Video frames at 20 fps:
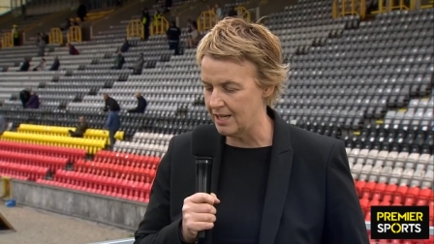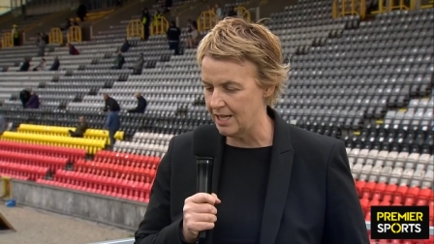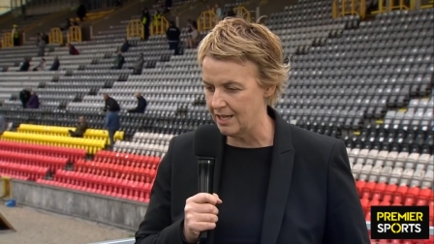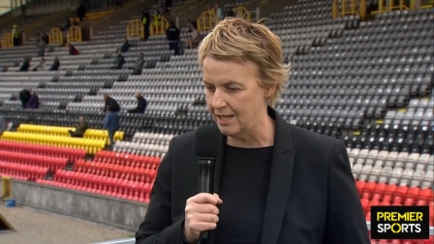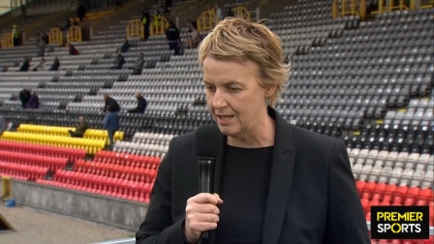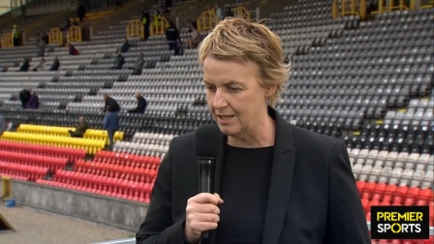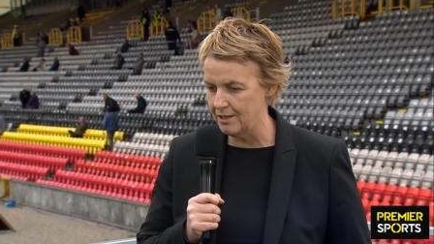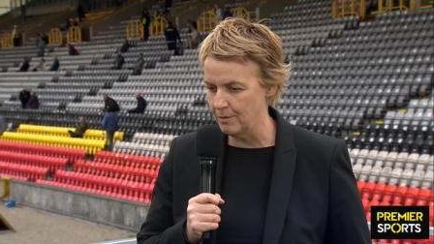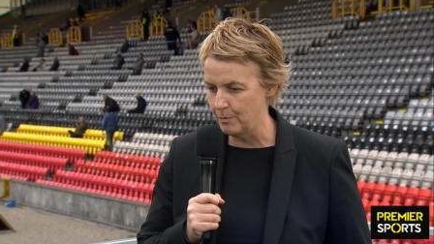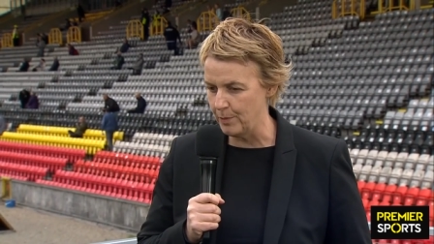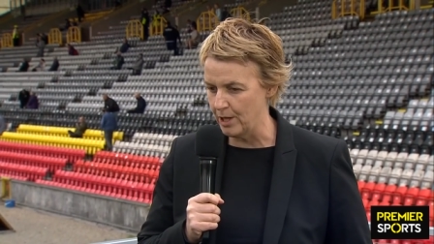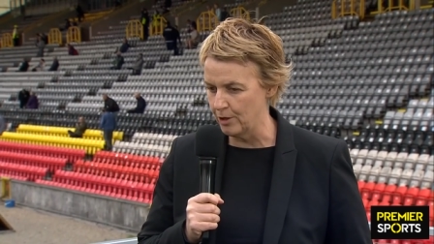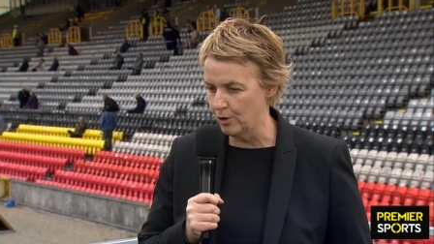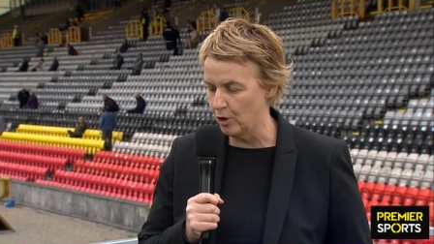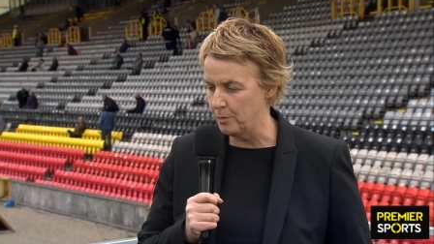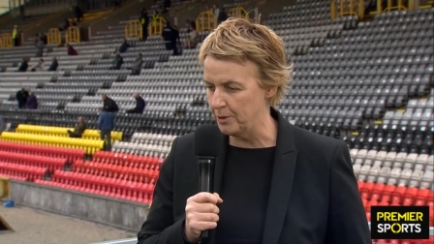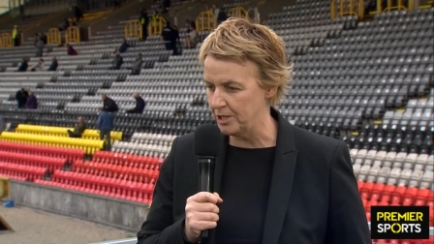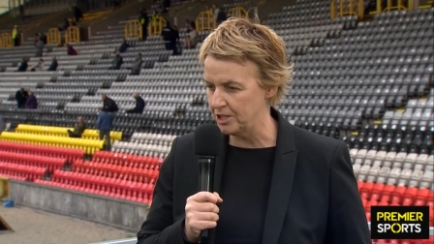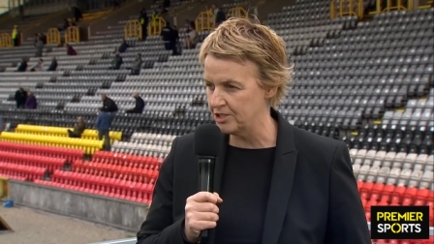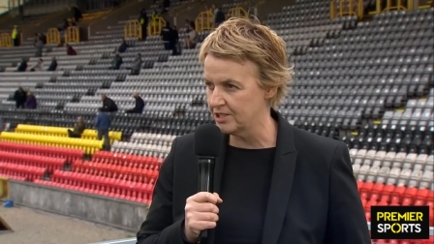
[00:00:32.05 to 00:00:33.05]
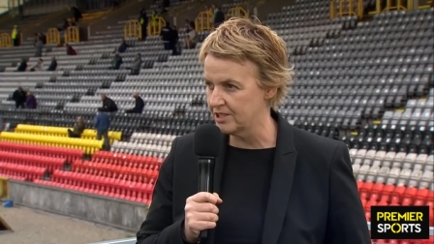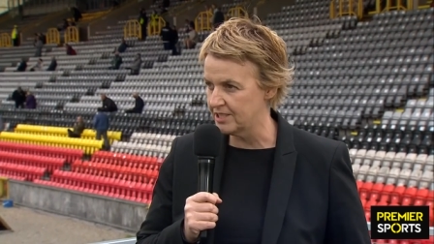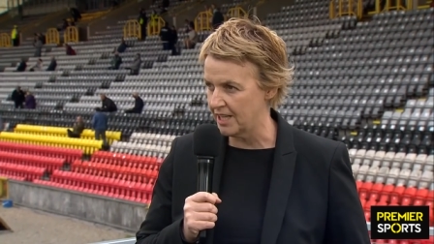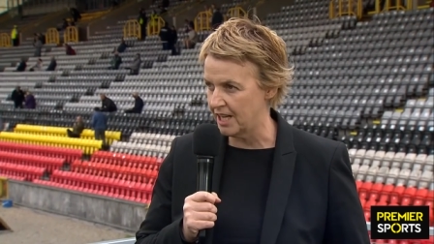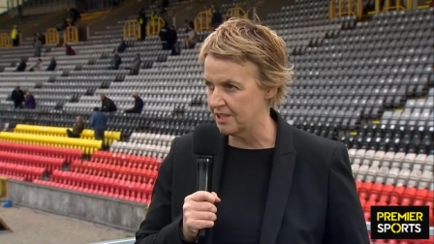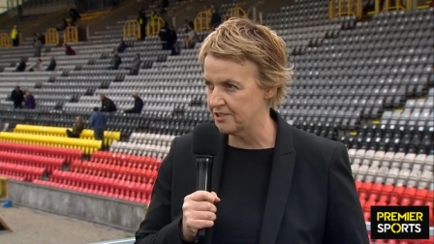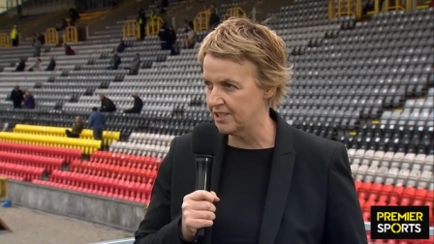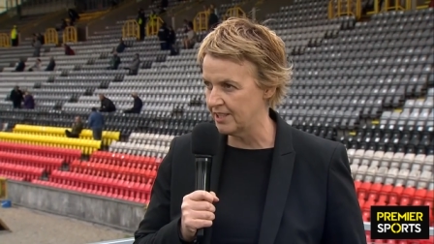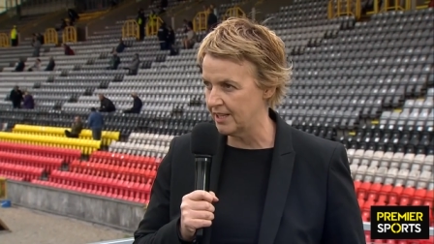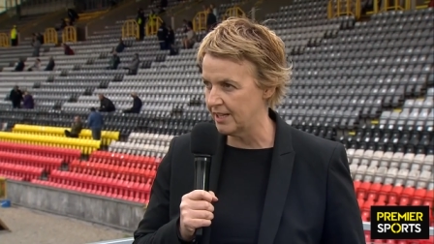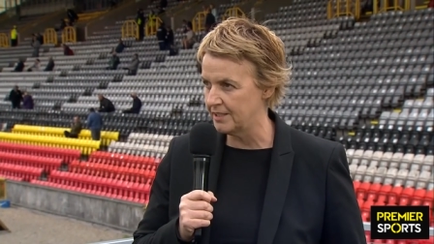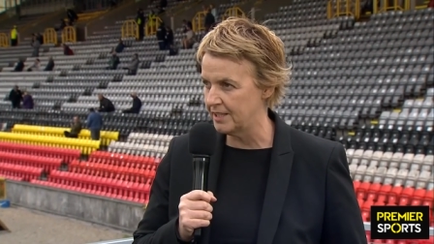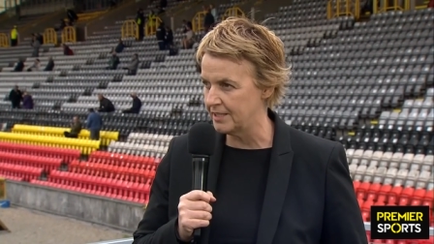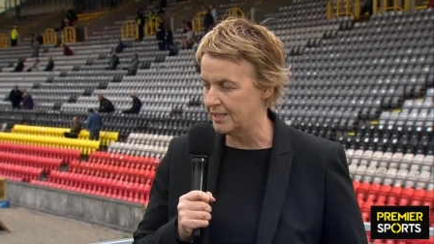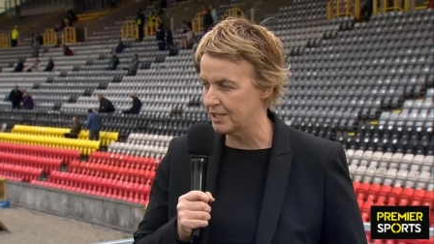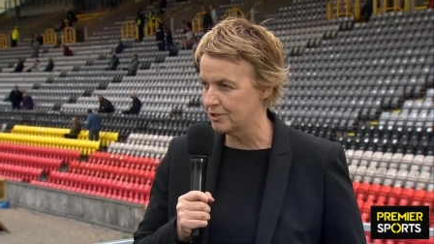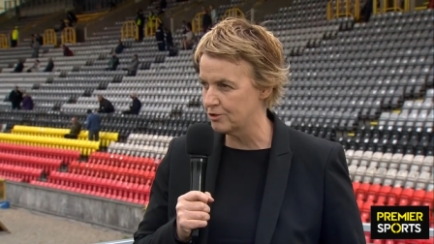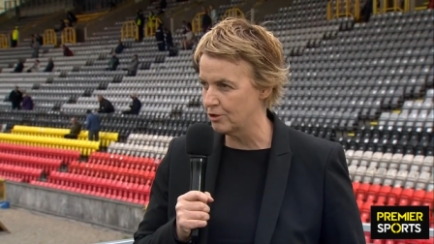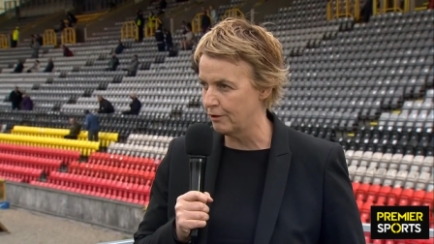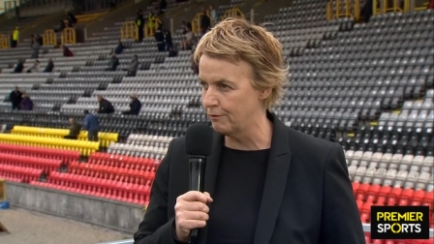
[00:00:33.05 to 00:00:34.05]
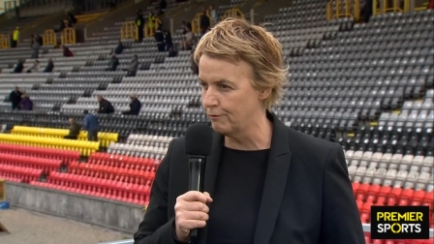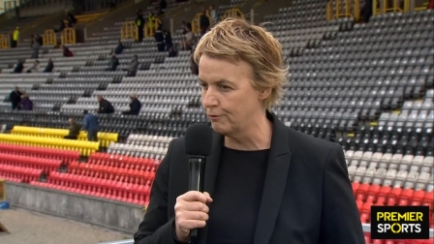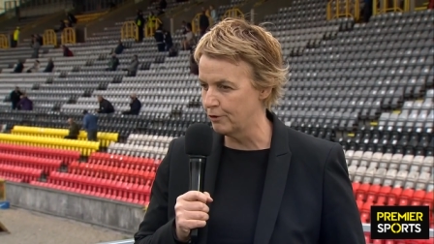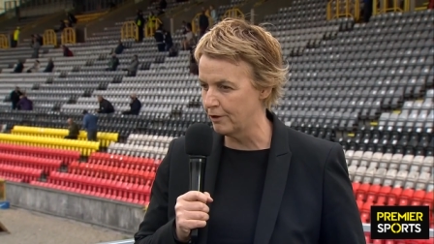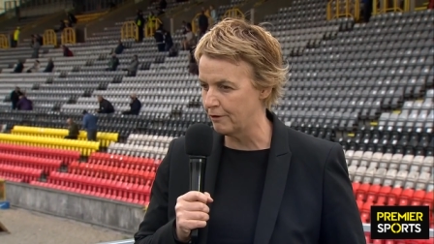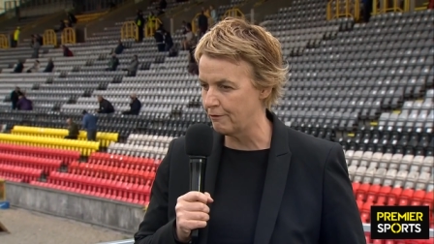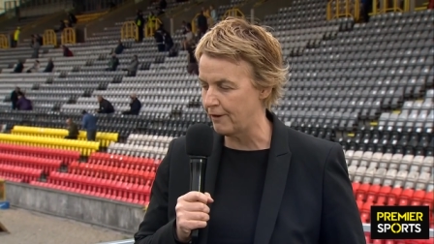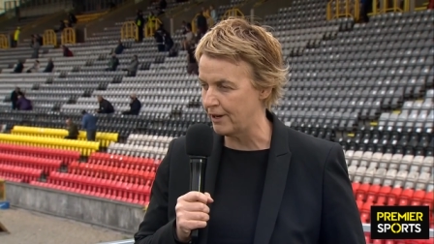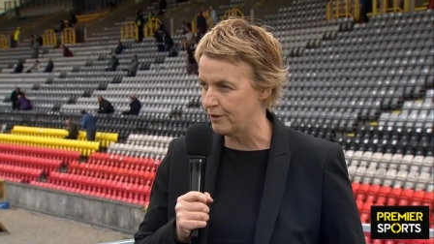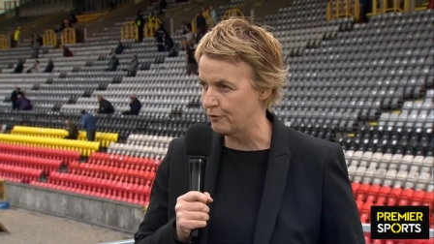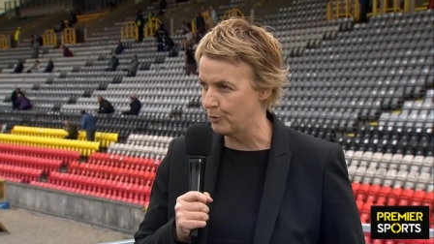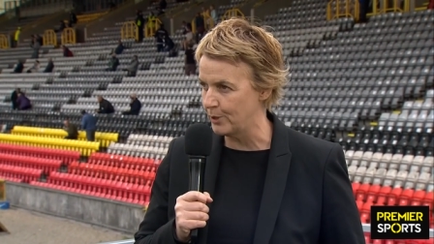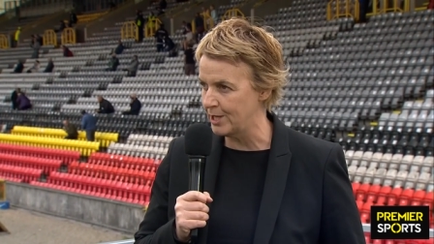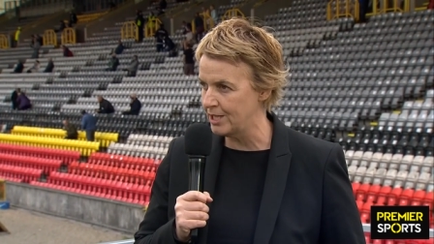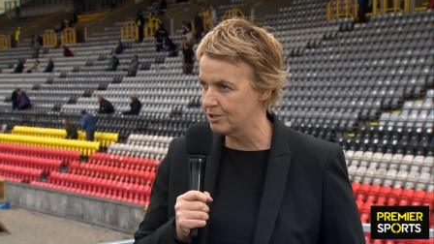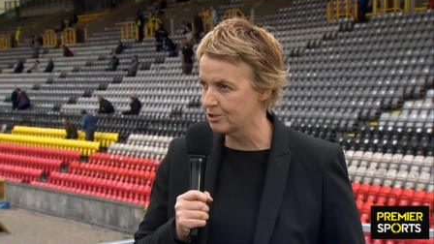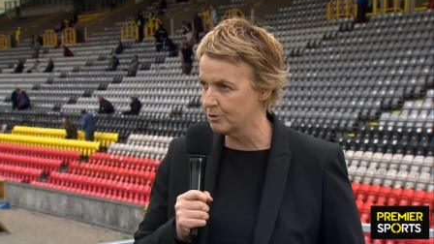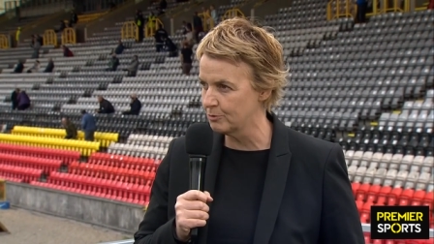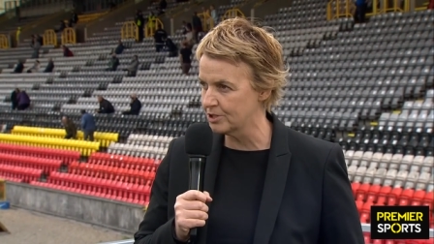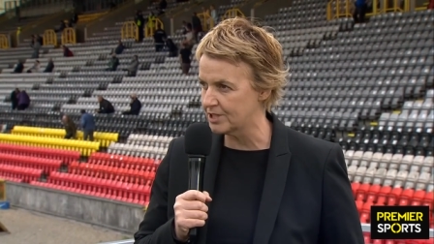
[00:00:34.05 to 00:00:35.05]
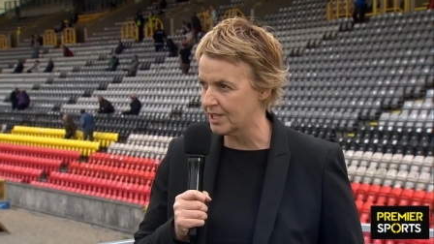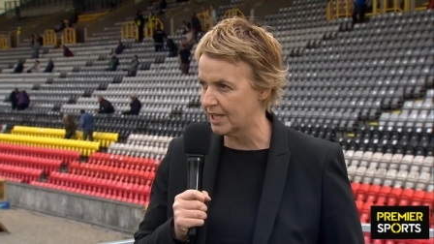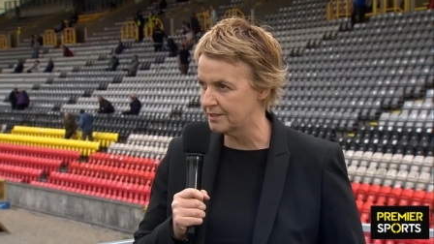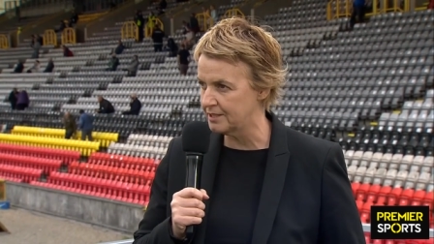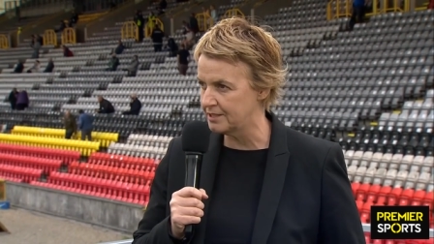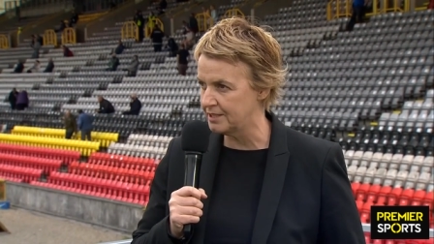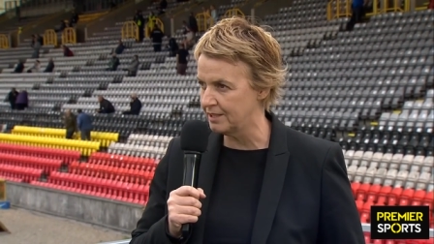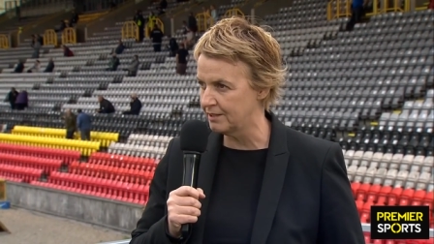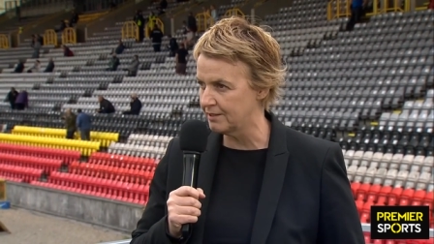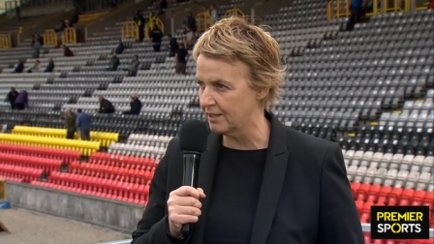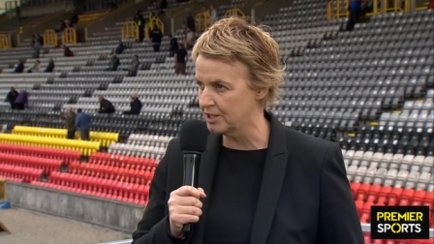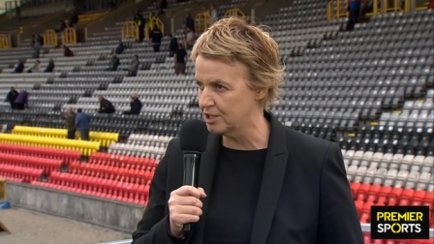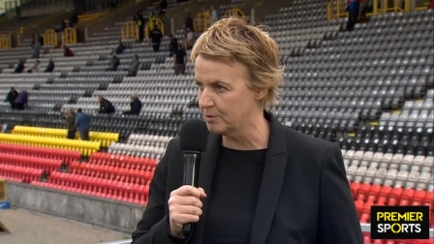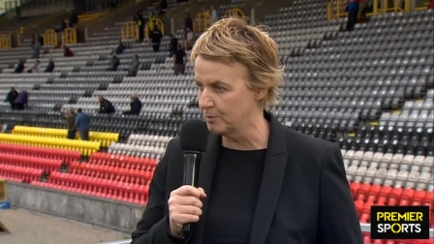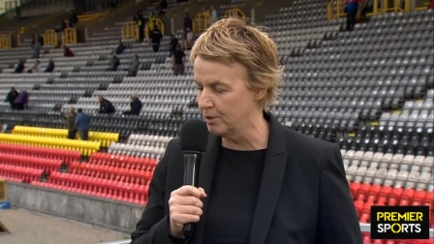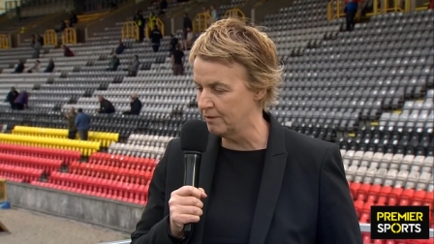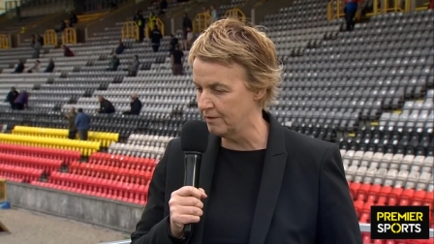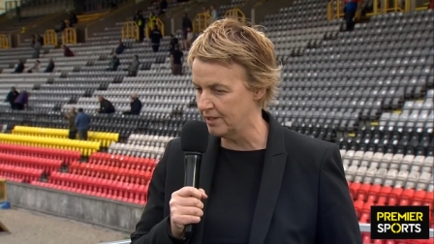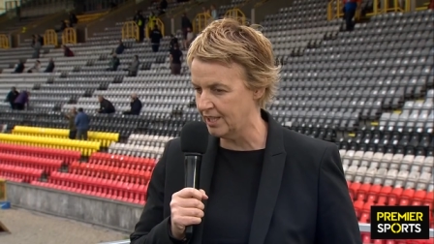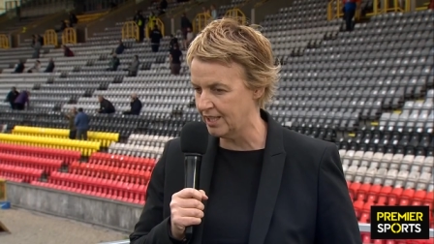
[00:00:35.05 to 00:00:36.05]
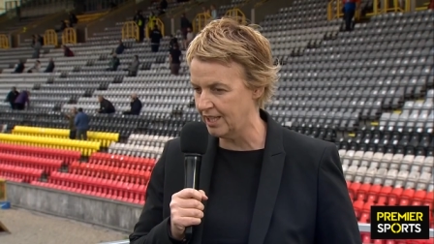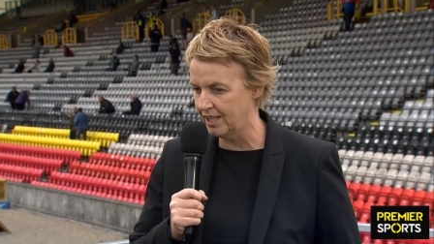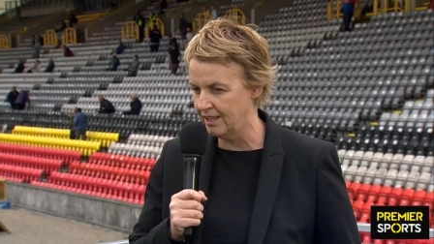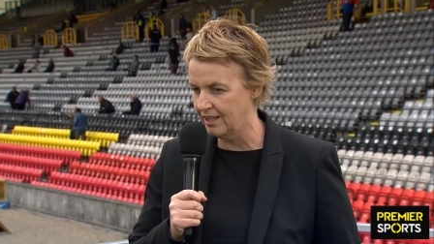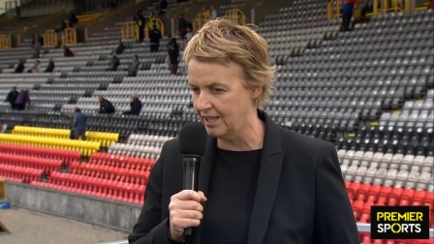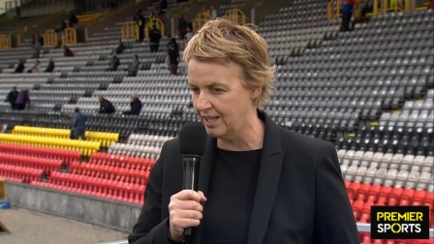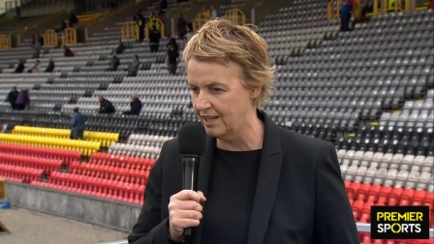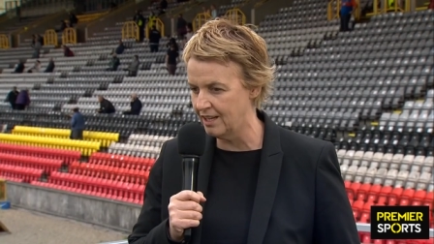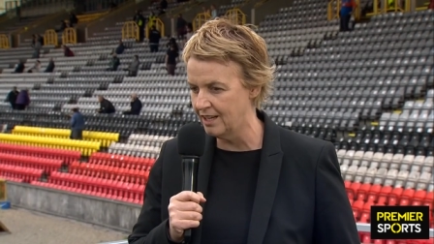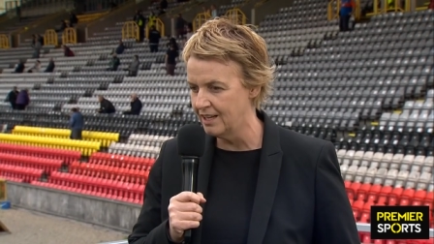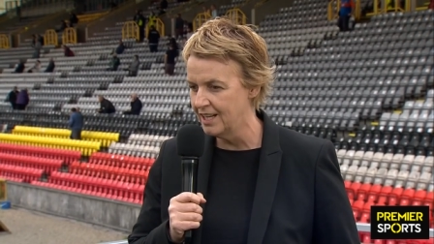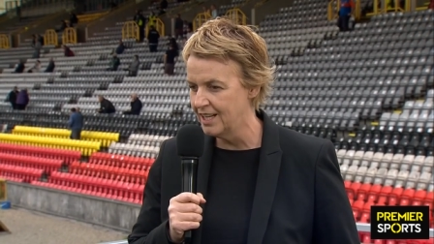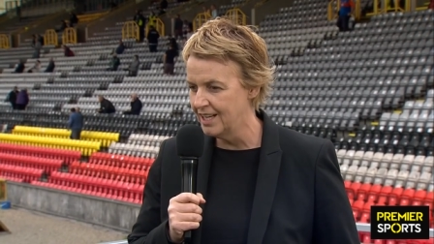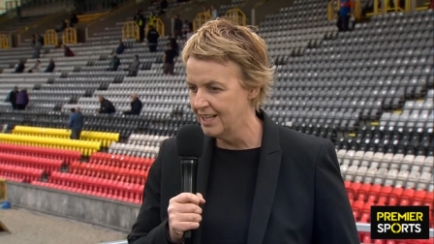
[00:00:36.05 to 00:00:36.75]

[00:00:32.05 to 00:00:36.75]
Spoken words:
There'll be an operation starts on that in the next sort of 4 or 5 weeks, so we'll start to see things moving again there.